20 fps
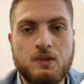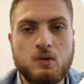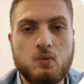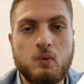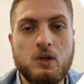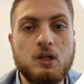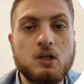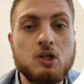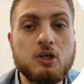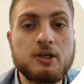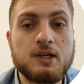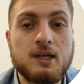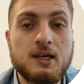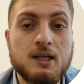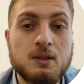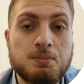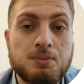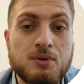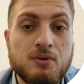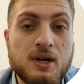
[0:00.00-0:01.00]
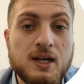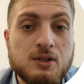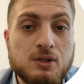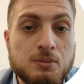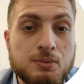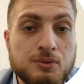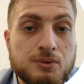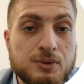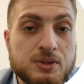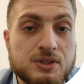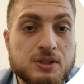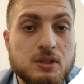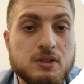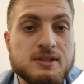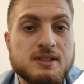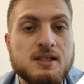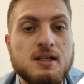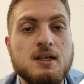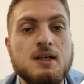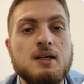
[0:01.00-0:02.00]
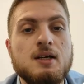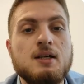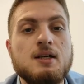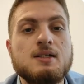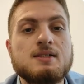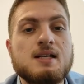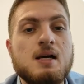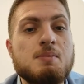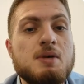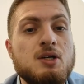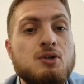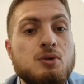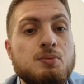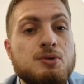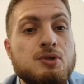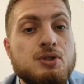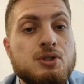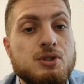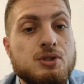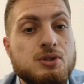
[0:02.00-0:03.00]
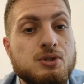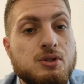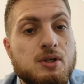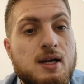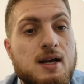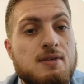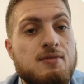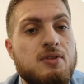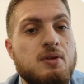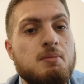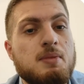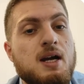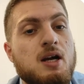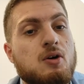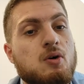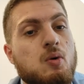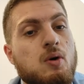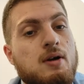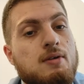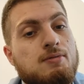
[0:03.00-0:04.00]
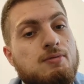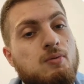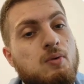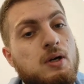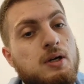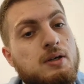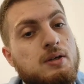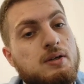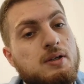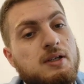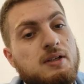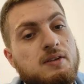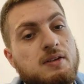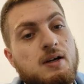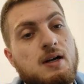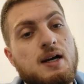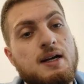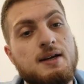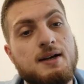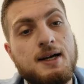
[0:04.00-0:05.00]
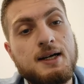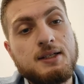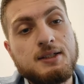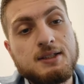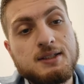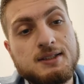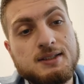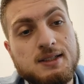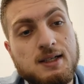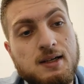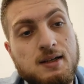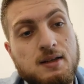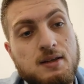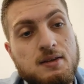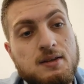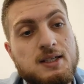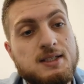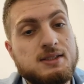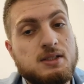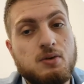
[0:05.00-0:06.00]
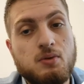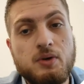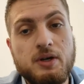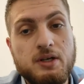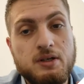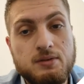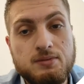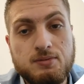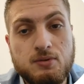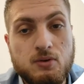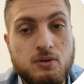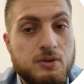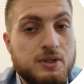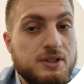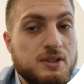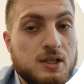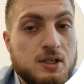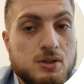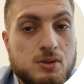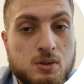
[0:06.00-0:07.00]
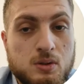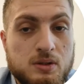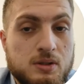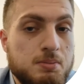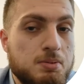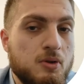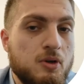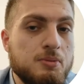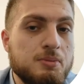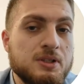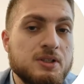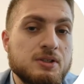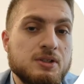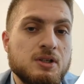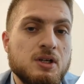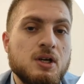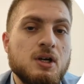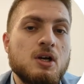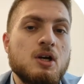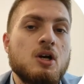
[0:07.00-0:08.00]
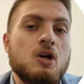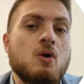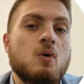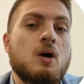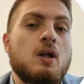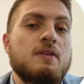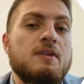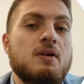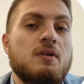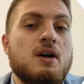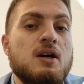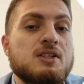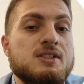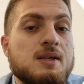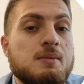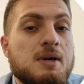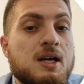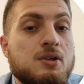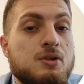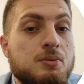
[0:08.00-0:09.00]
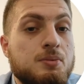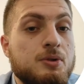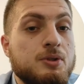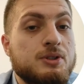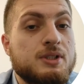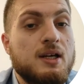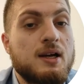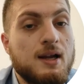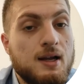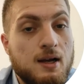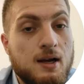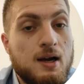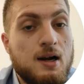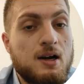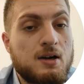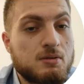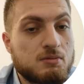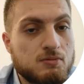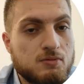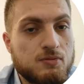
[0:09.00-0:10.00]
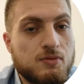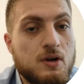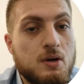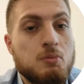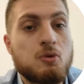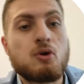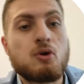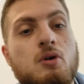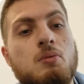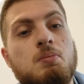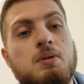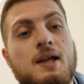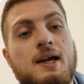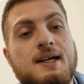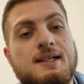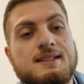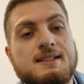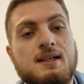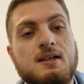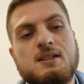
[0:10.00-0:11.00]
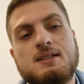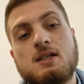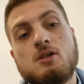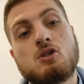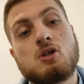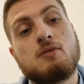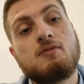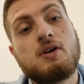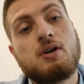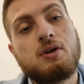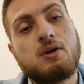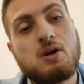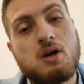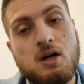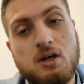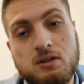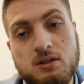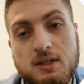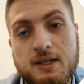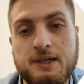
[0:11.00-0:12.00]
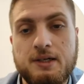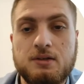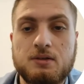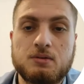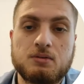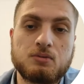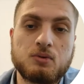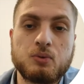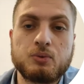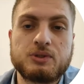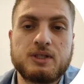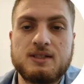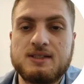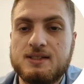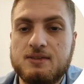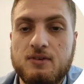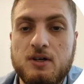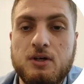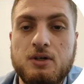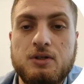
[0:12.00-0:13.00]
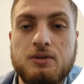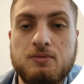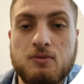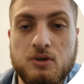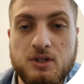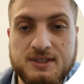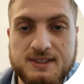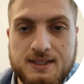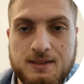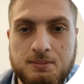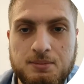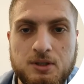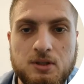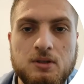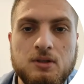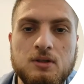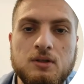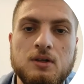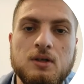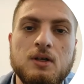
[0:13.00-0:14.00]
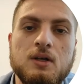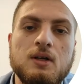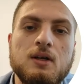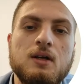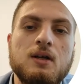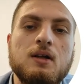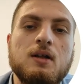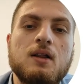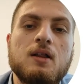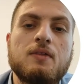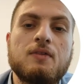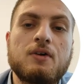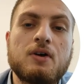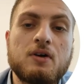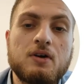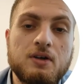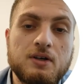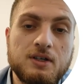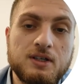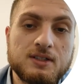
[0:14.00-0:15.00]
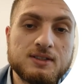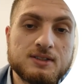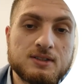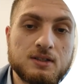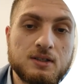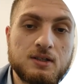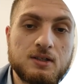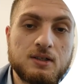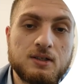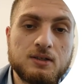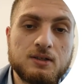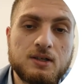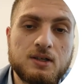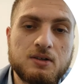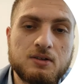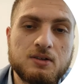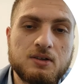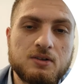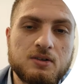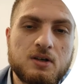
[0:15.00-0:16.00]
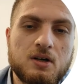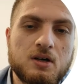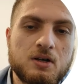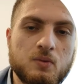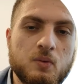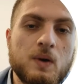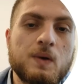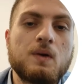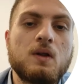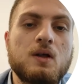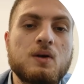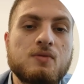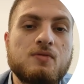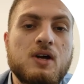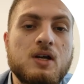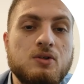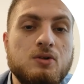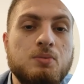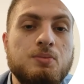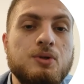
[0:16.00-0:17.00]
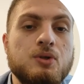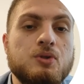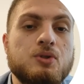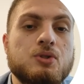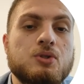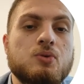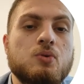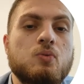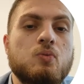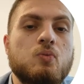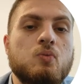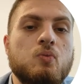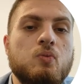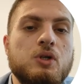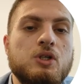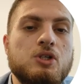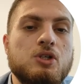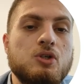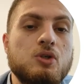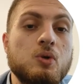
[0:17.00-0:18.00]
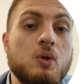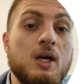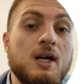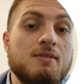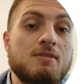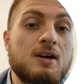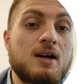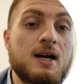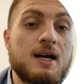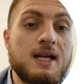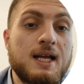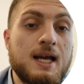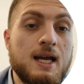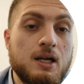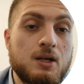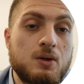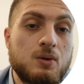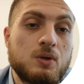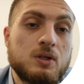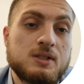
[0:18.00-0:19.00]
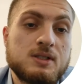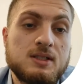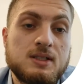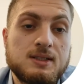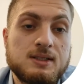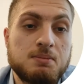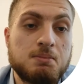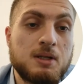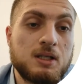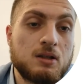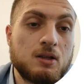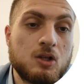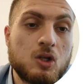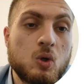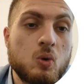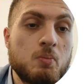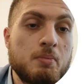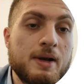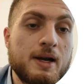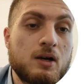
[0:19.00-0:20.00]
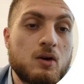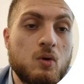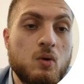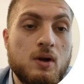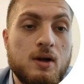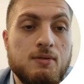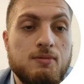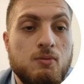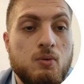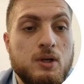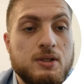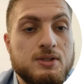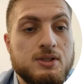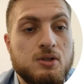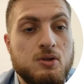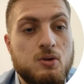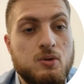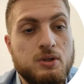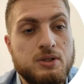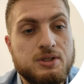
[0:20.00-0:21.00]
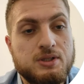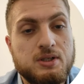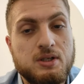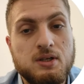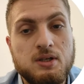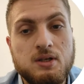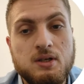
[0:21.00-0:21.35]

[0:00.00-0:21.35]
When looking at per attribute results, some attributes have the macro F1 in the high 90s, and these are ready for industrial deployment, while there are some attributes that are far complex and essentially very hard, like roadside severity, for example. There are quite a lot of attributes which do have high accuracies but low macro F1 scores.